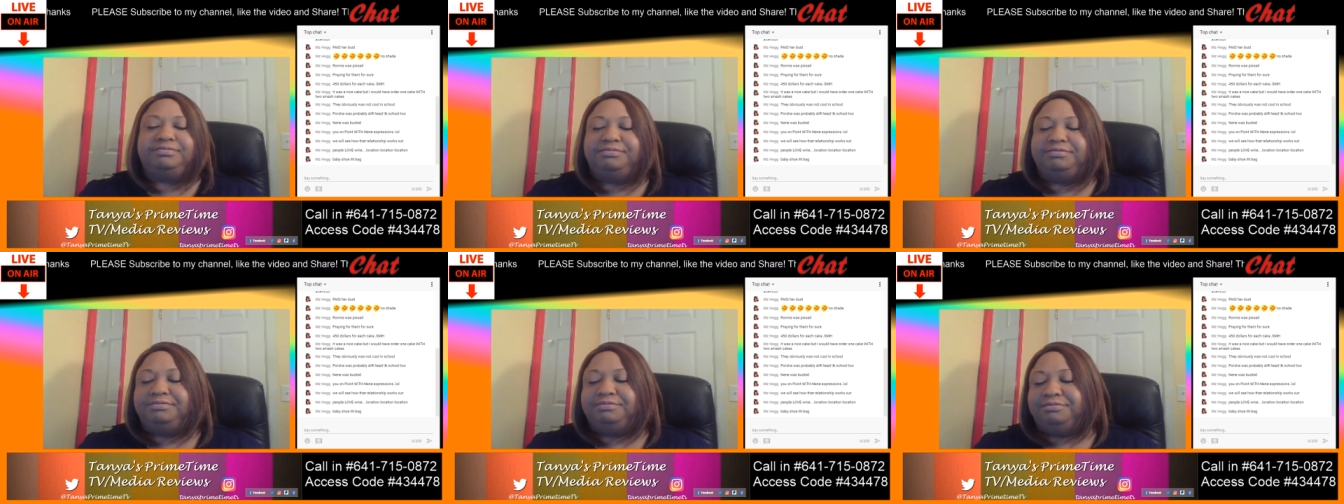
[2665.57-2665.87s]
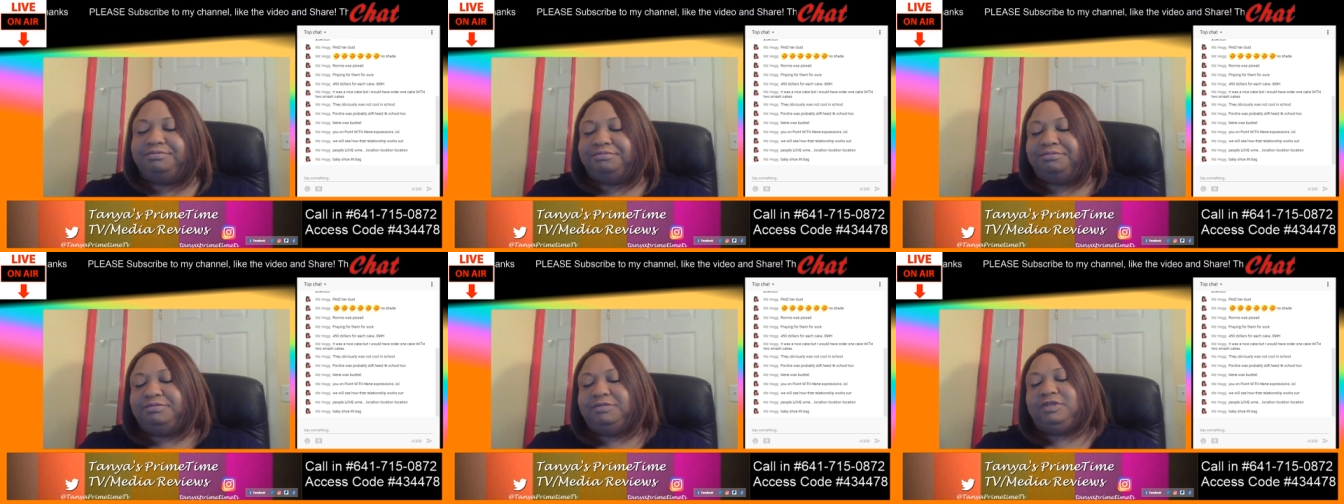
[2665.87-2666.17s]

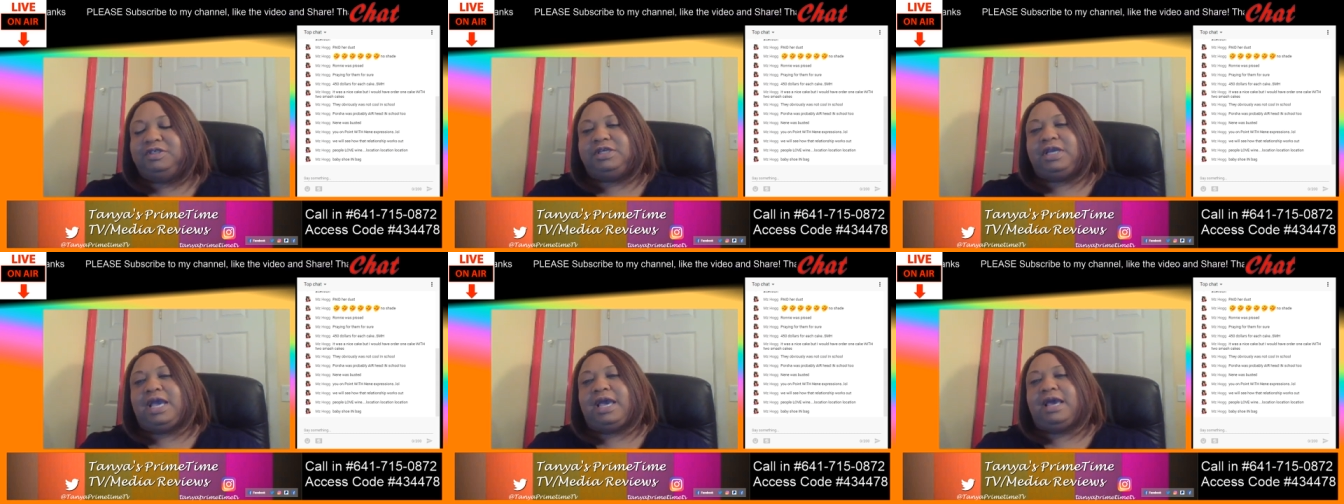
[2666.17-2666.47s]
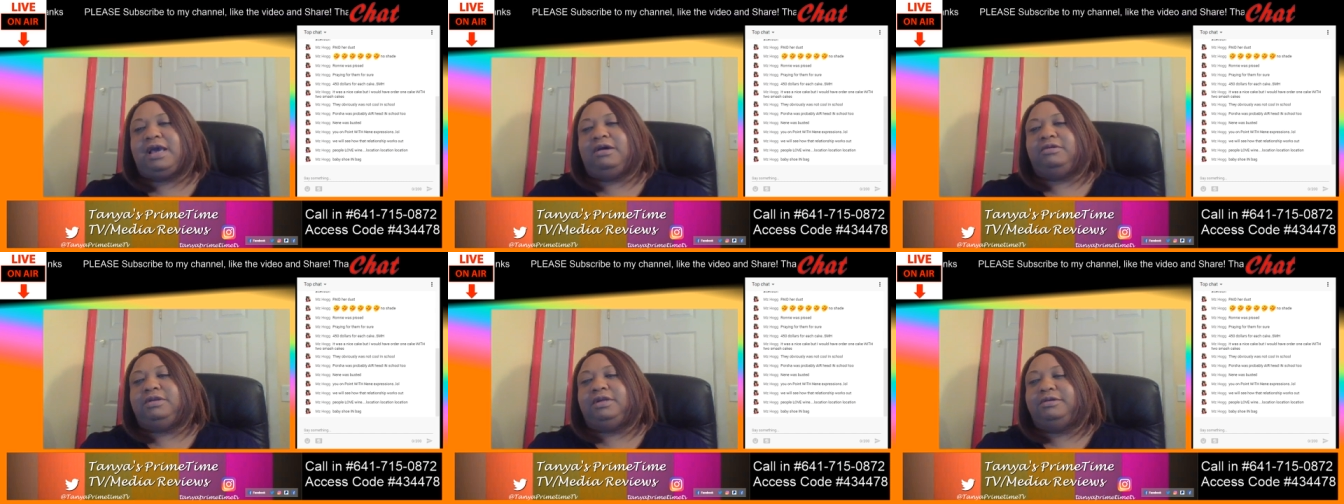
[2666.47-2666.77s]
Hmm,
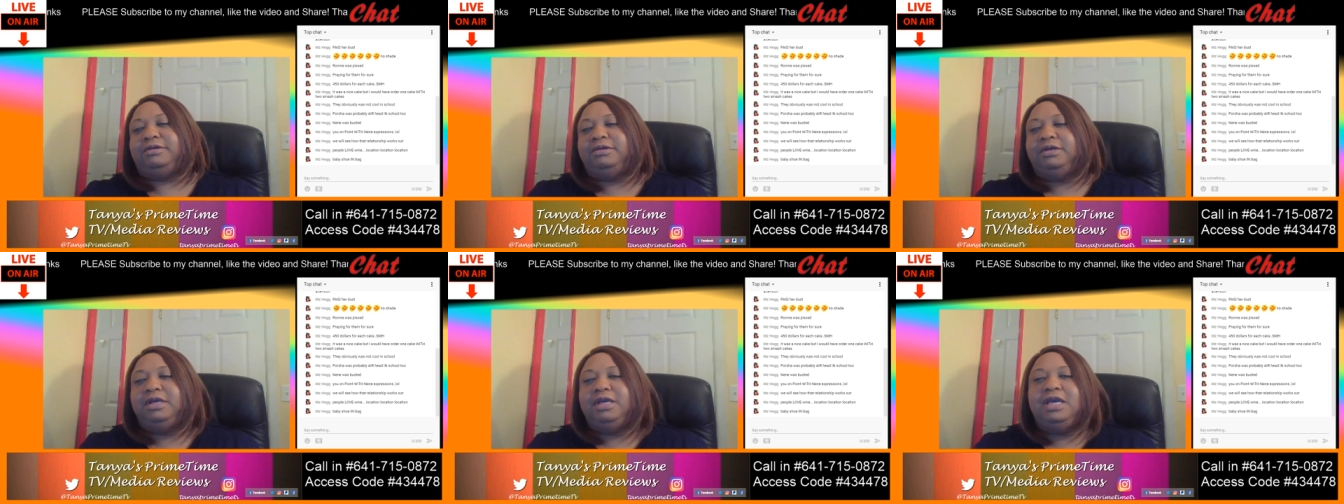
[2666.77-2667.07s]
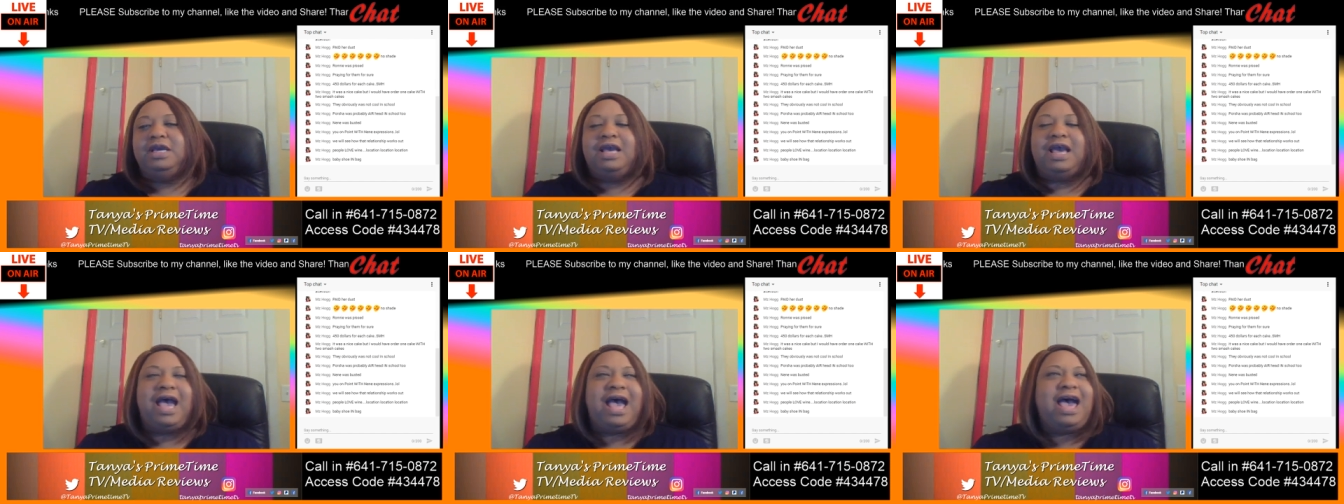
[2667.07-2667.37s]
I don't know.
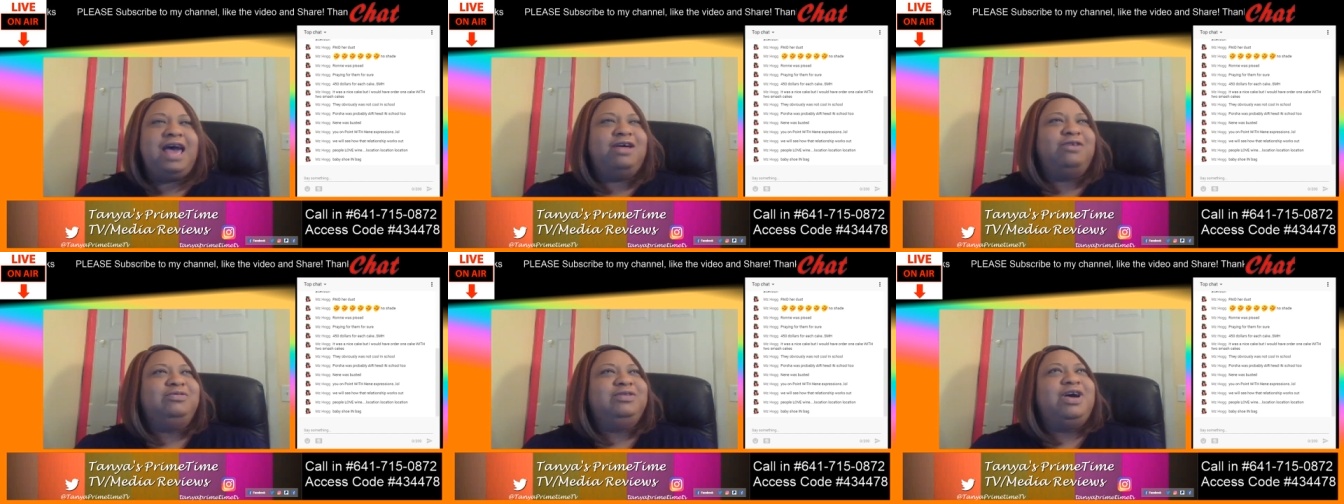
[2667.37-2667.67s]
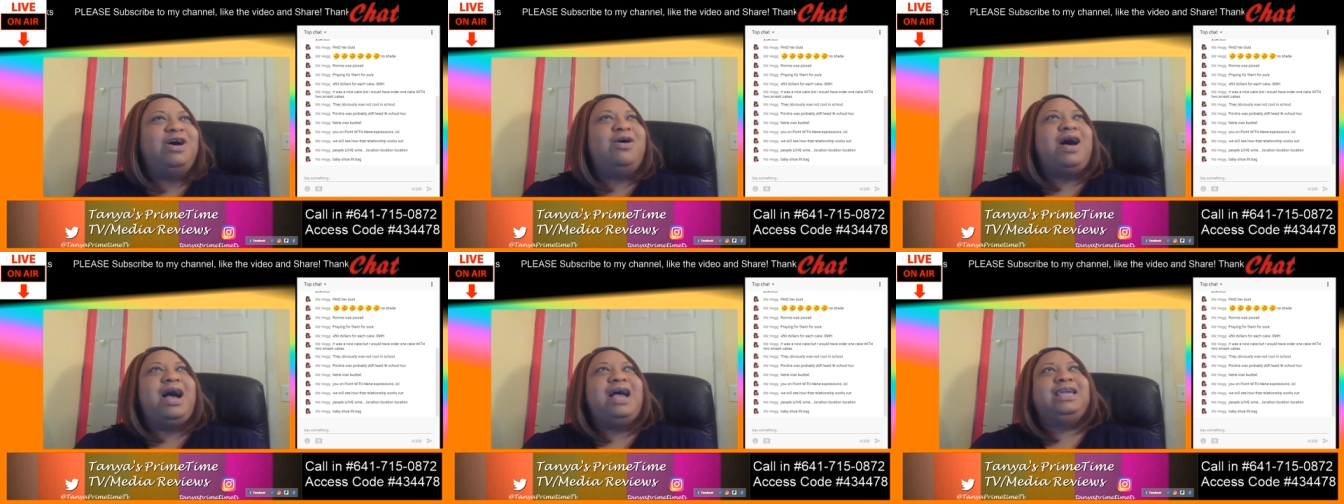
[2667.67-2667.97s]
I
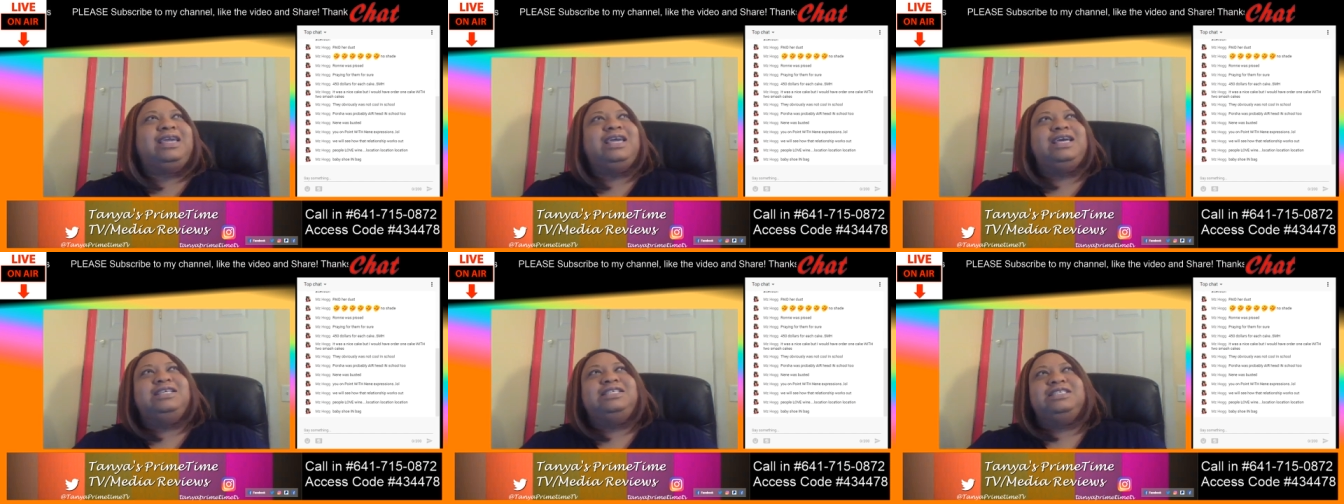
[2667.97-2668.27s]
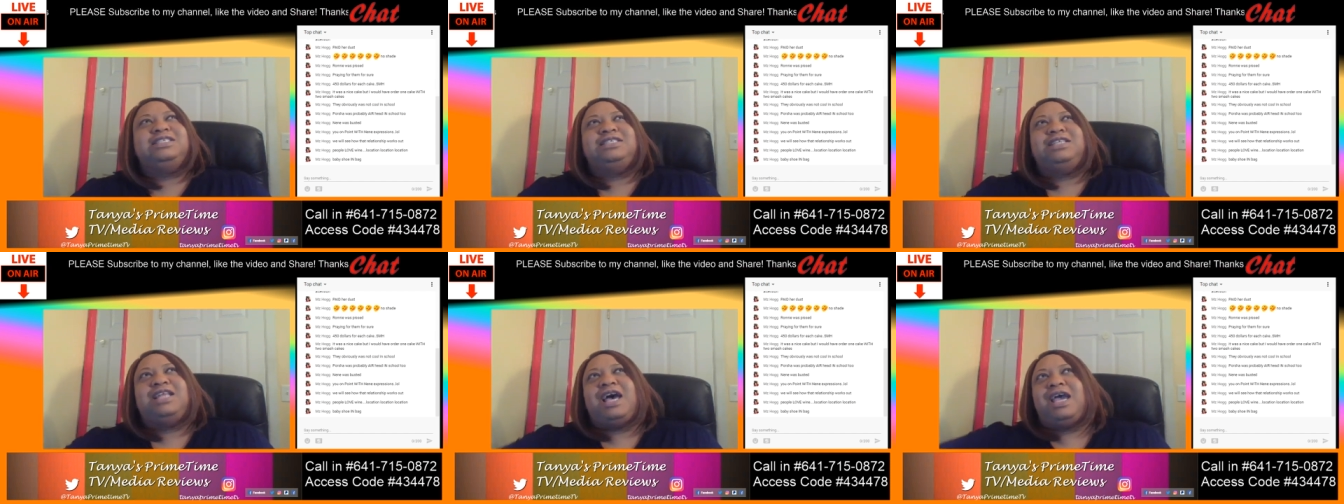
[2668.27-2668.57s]
don't know. I guess
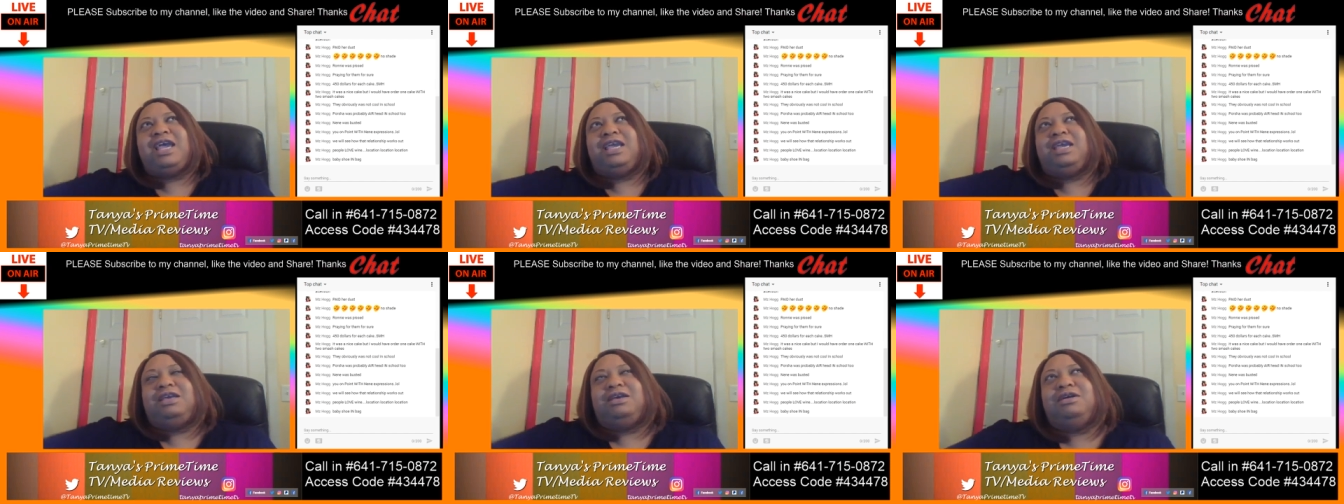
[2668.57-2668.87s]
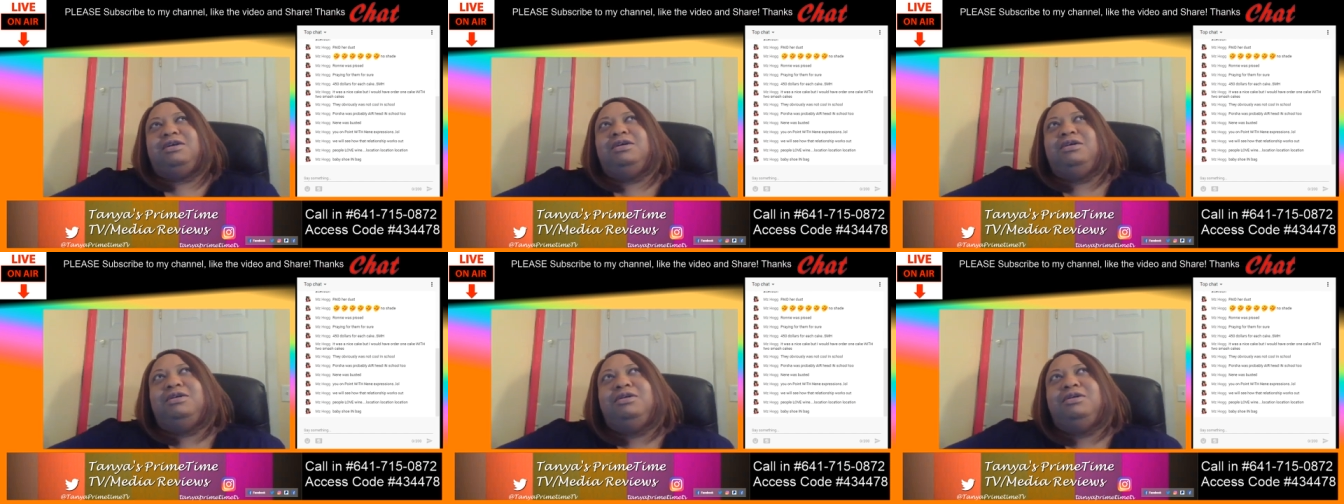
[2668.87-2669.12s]
it's like,